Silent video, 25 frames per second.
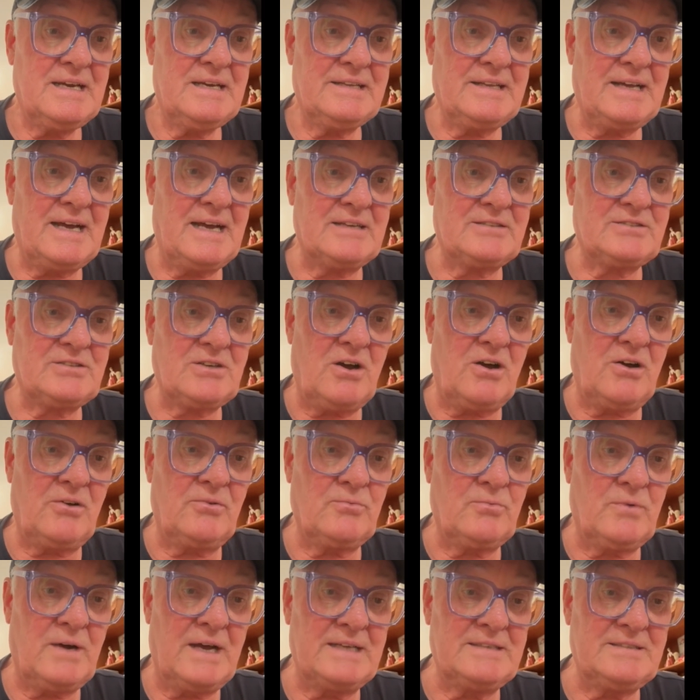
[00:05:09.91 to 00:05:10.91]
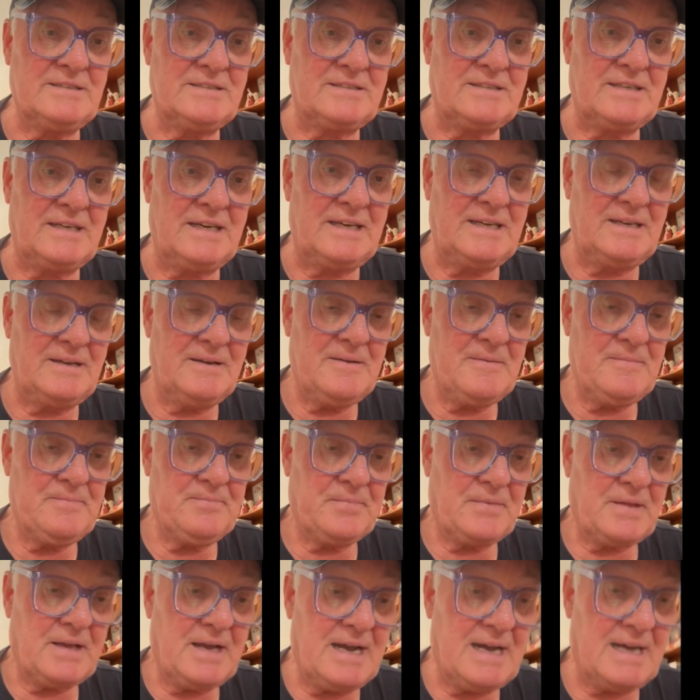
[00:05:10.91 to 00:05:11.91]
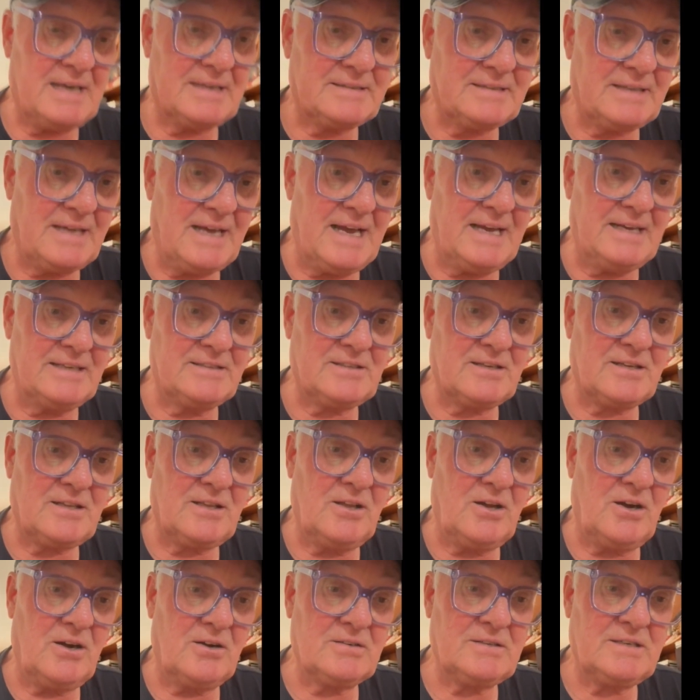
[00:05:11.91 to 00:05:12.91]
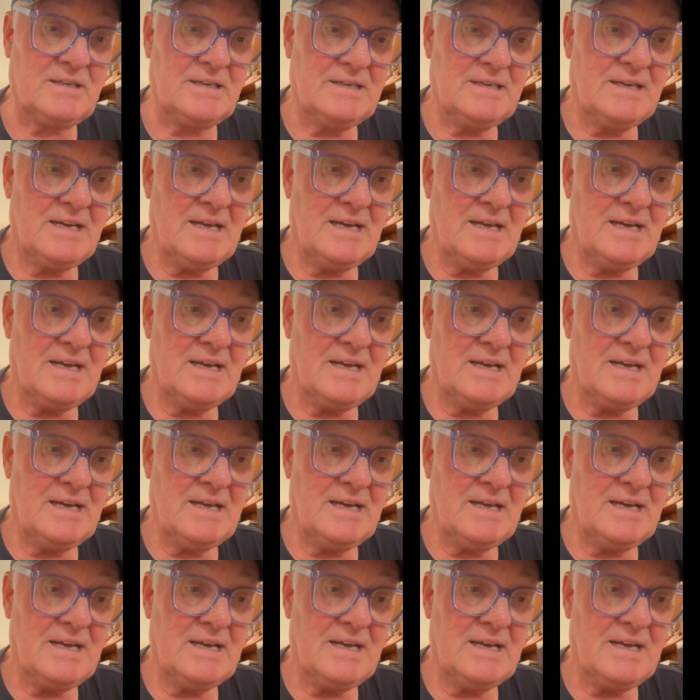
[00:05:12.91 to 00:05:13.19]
That's on Wednesday at 8 o'clock.